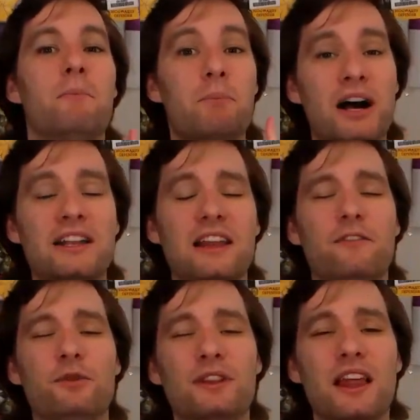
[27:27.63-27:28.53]
if you
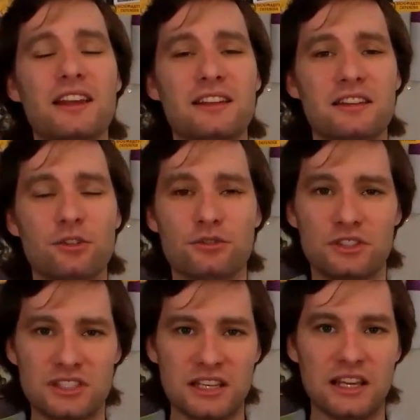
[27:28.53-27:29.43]
would like to
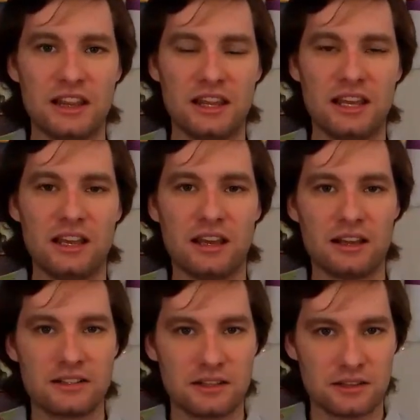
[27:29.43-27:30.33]
see the
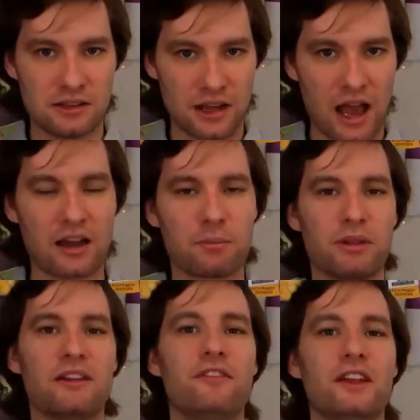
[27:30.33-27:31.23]
how to play
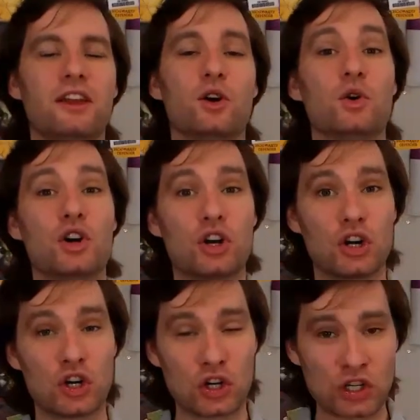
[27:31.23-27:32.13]
video
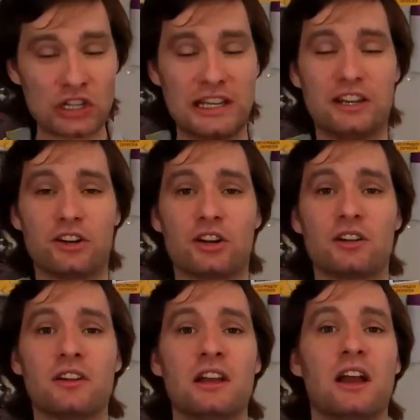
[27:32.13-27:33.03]
earlier,
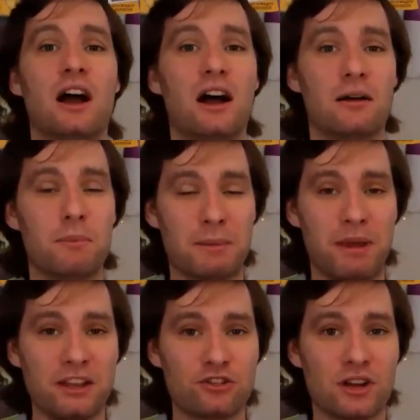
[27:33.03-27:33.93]
my
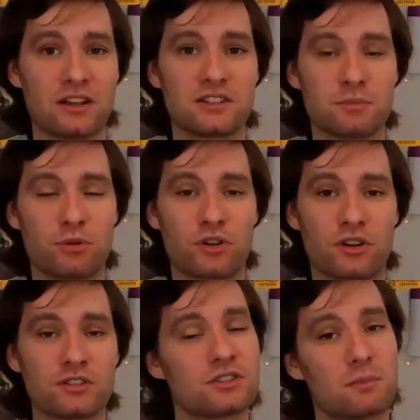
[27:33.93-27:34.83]
Patreon
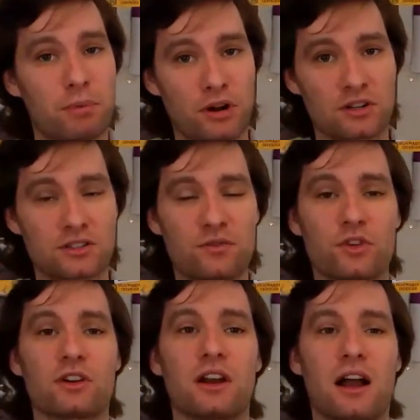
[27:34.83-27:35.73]
supporters, the perks
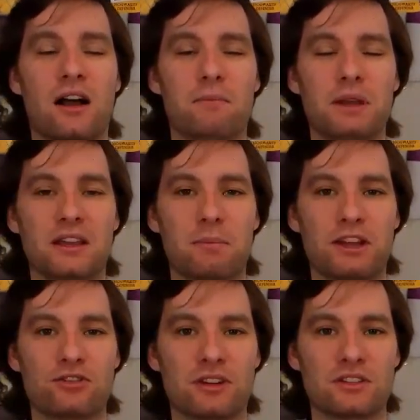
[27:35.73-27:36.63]
for being a
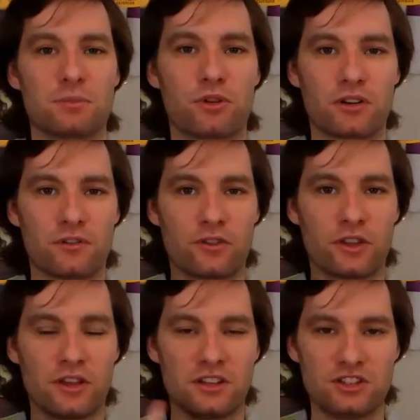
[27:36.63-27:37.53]
Patreon supporter for
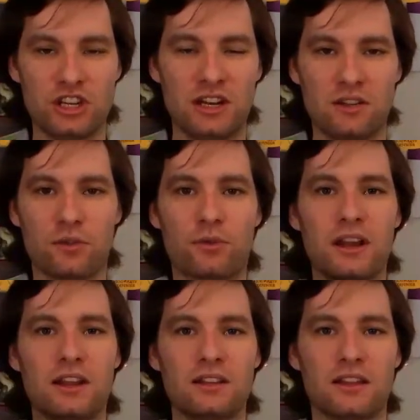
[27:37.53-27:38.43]
the Genie of the
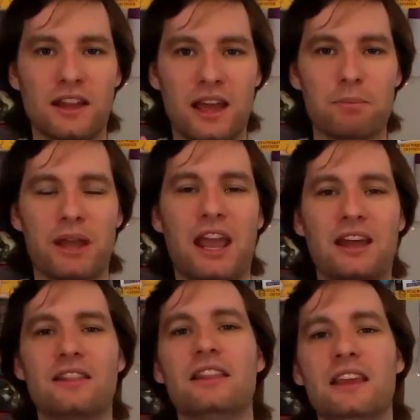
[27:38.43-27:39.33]
Ring, the lamp, and the